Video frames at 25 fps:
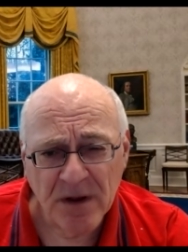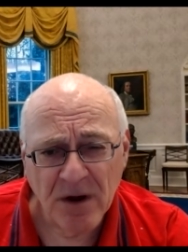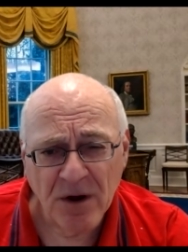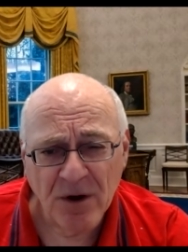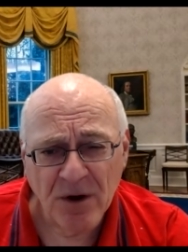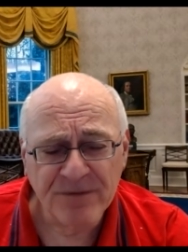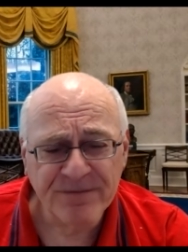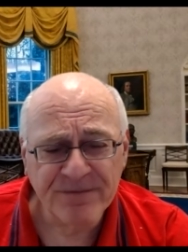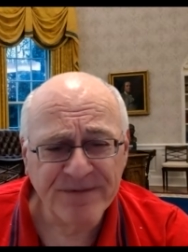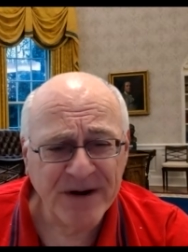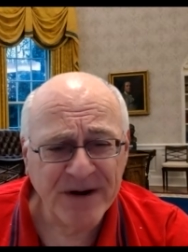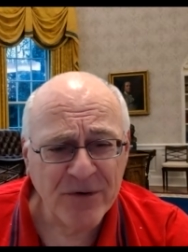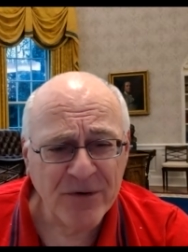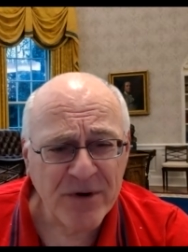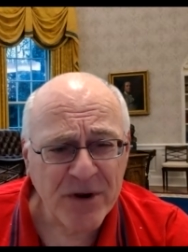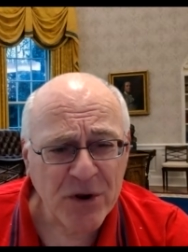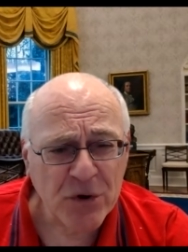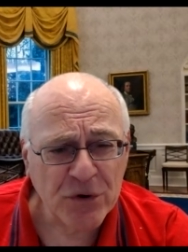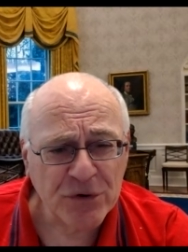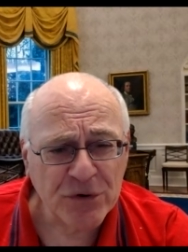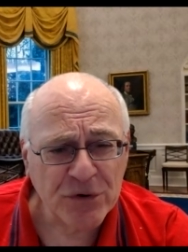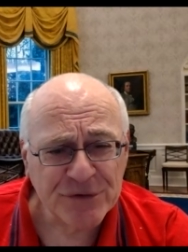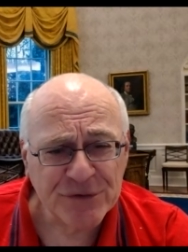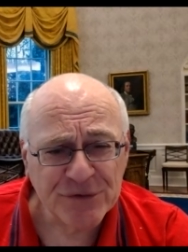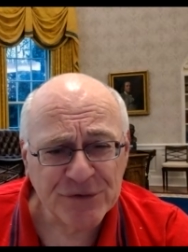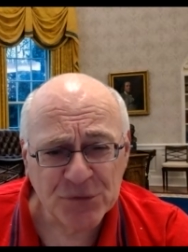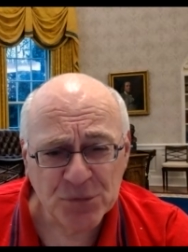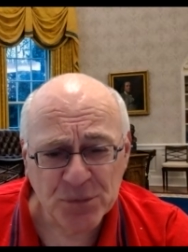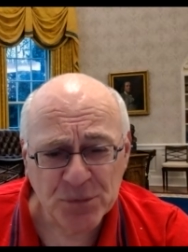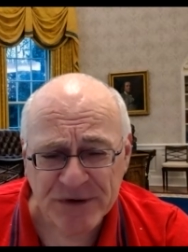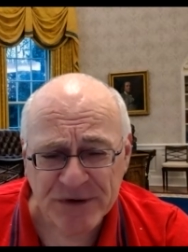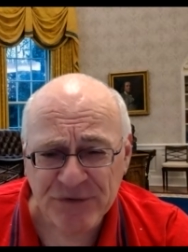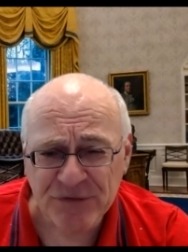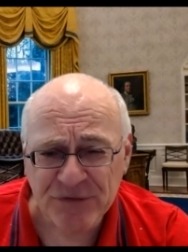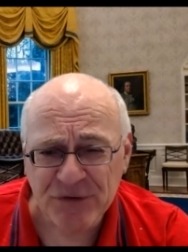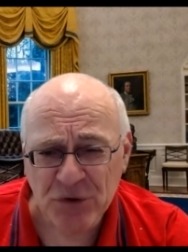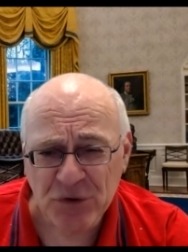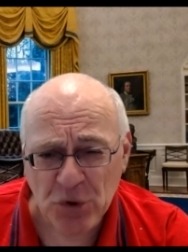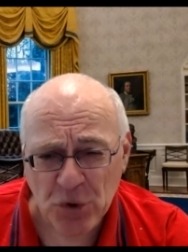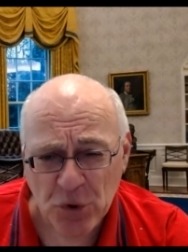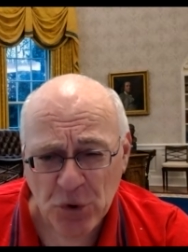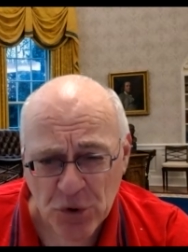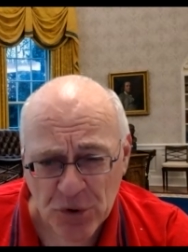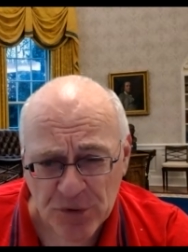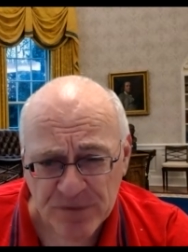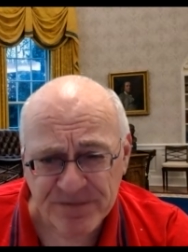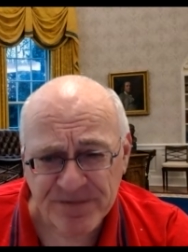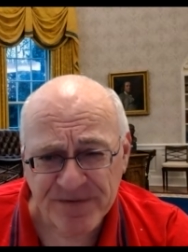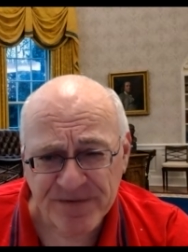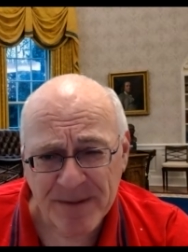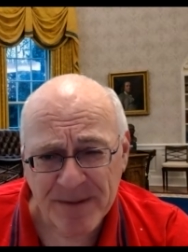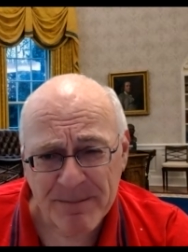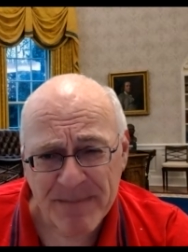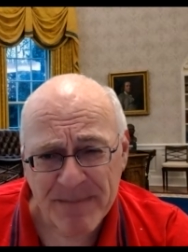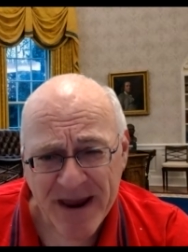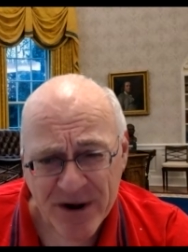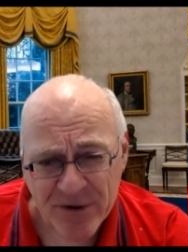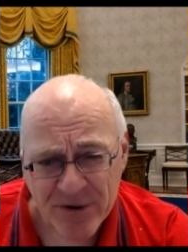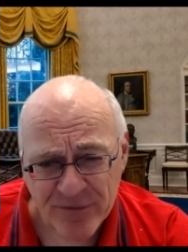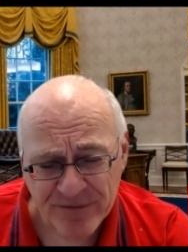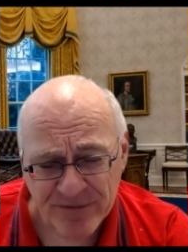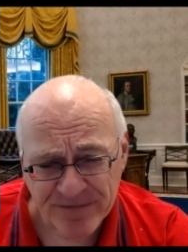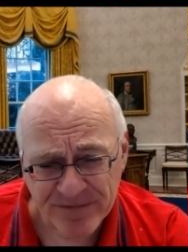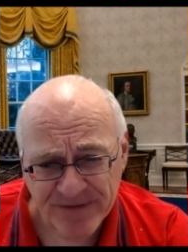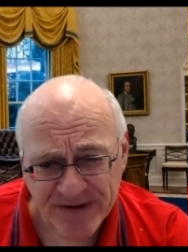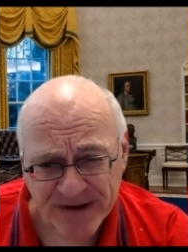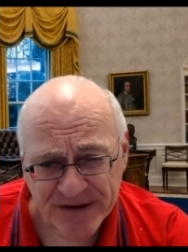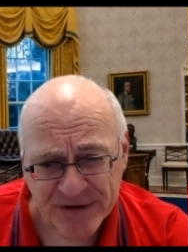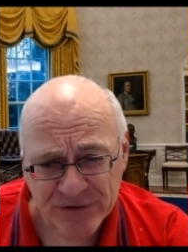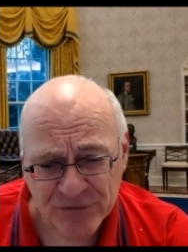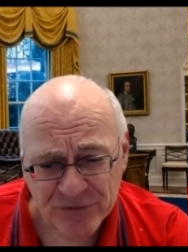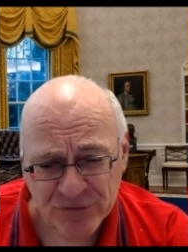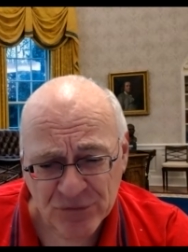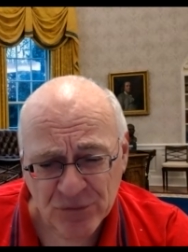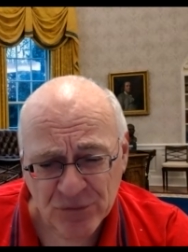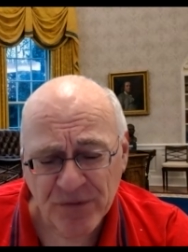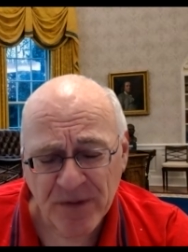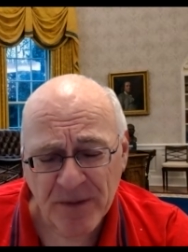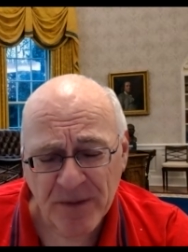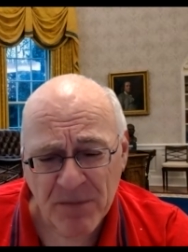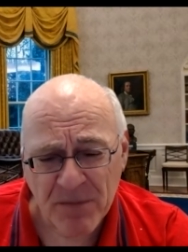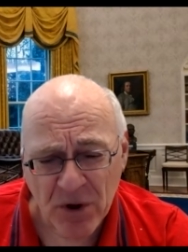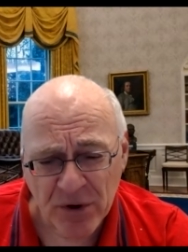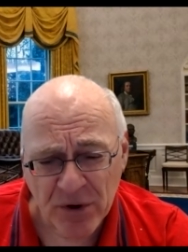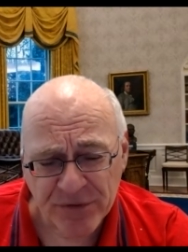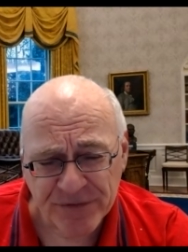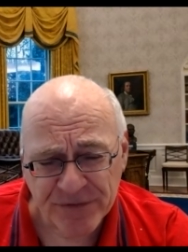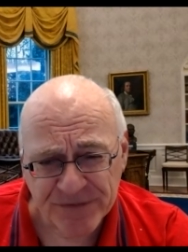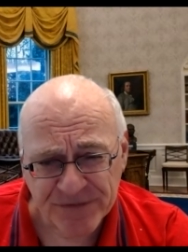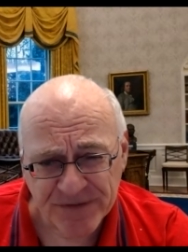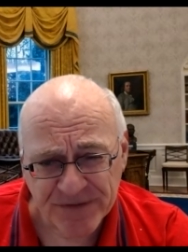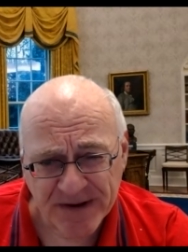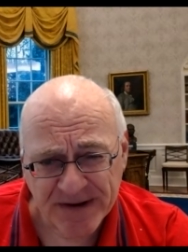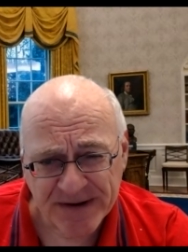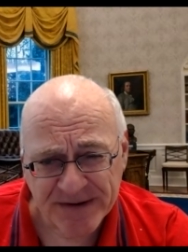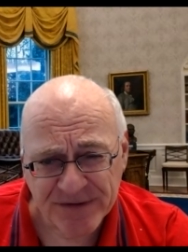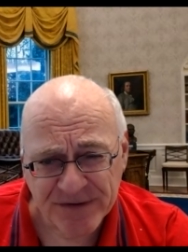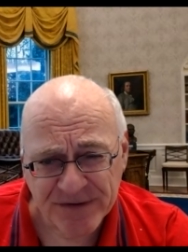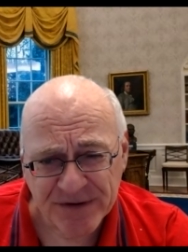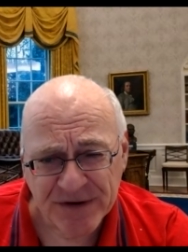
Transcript: are very good at switching off the macrophage or the monocyte.